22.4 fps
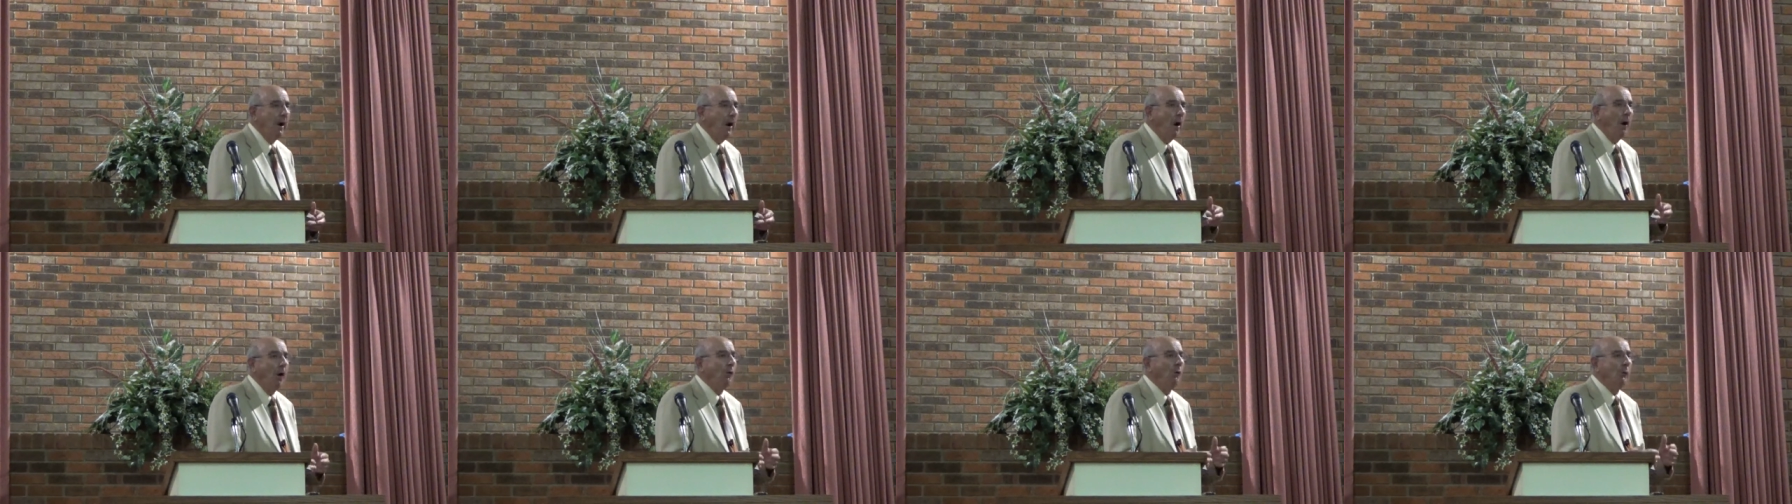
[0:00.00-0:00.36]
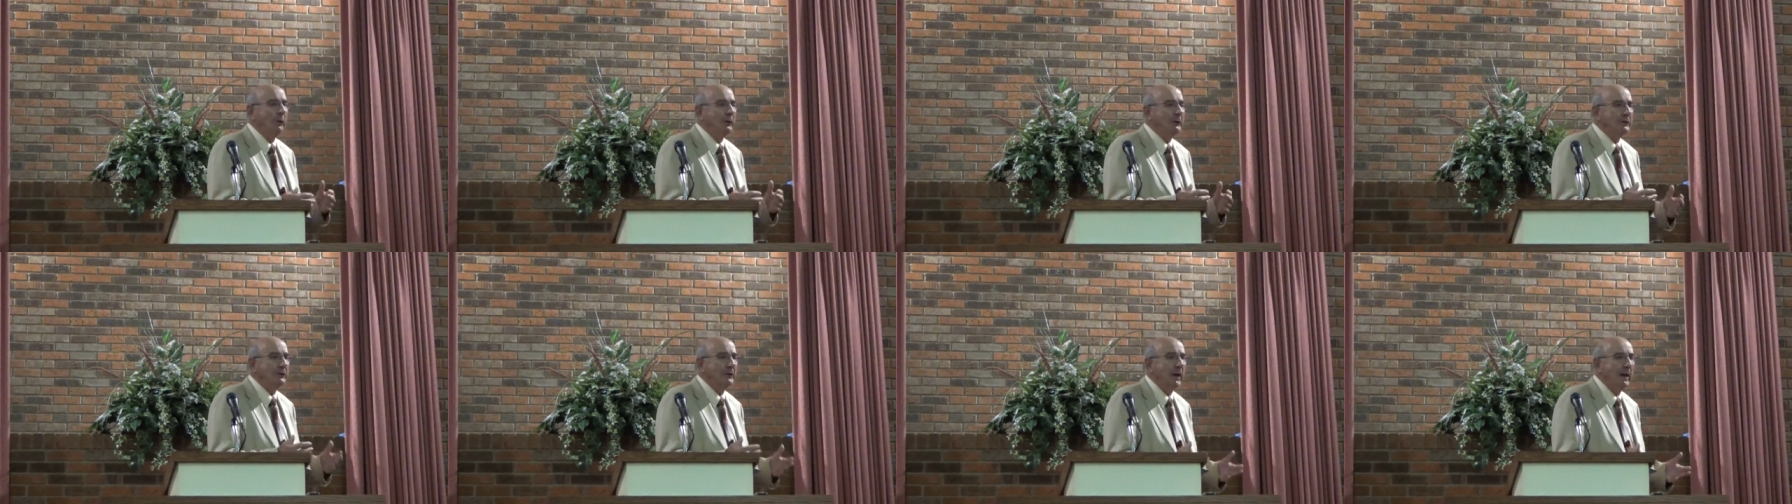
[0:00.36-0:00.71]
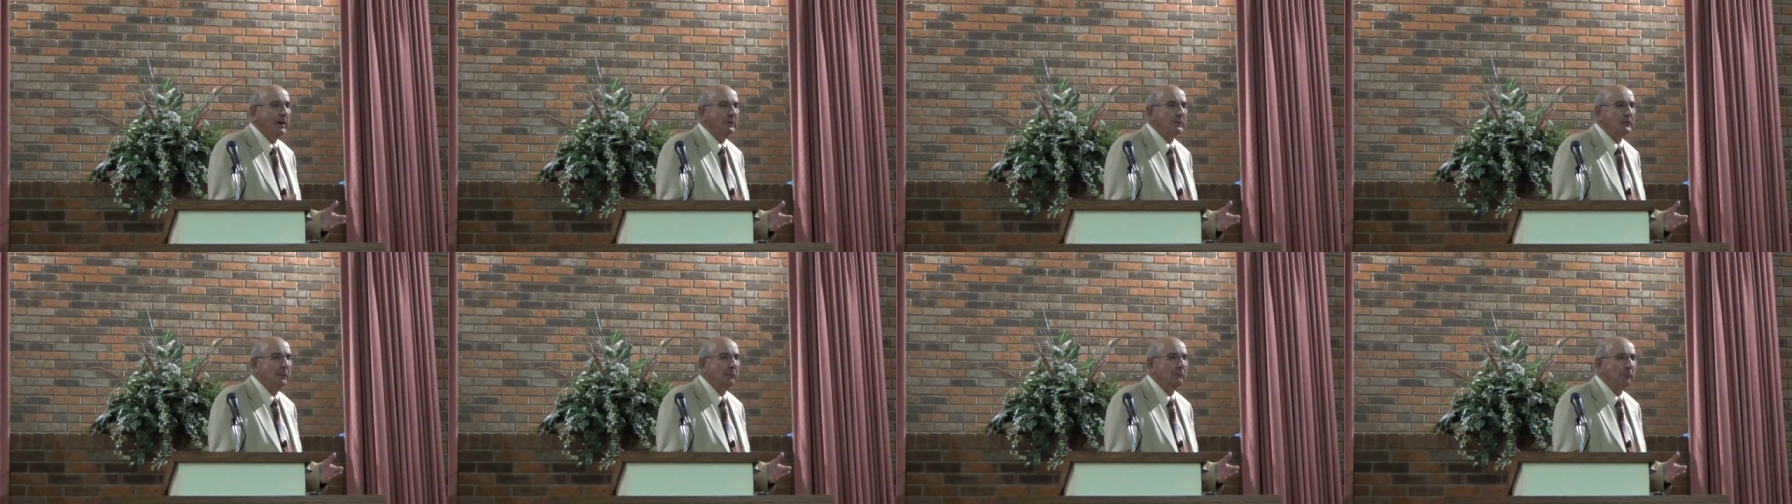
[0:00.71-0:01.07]
always
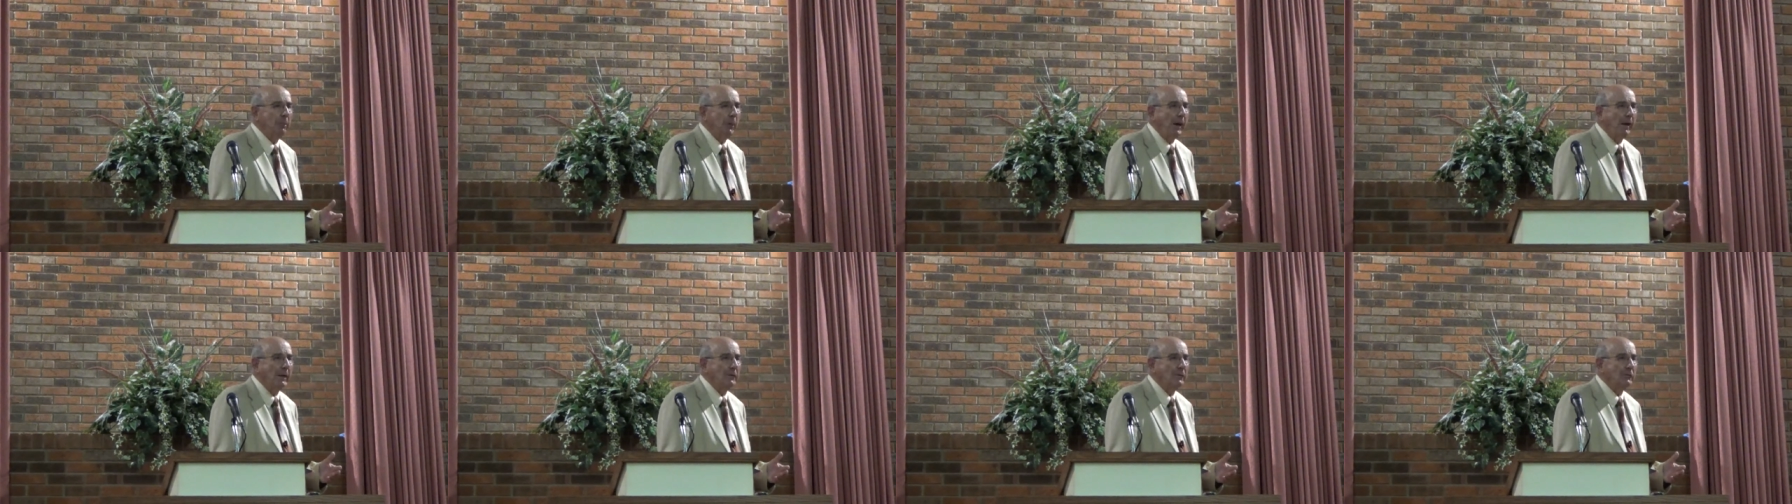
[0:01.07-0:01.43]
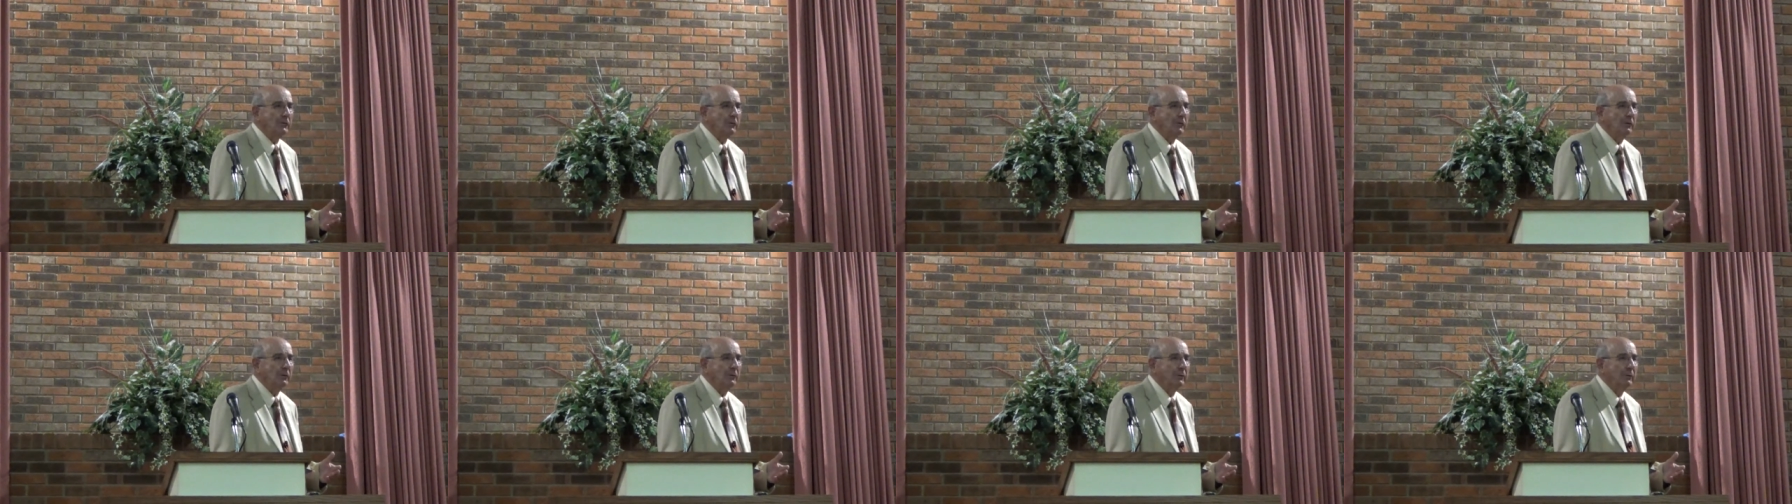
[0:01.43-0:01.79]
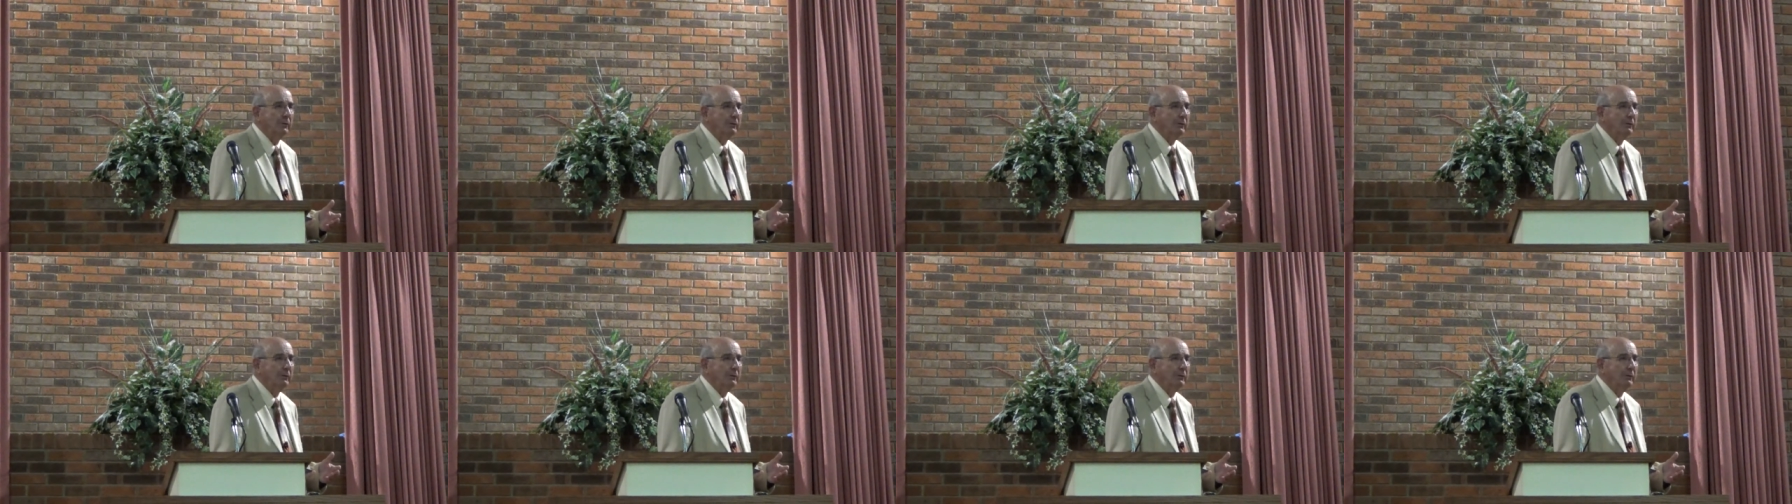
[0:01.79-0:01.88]
has compassion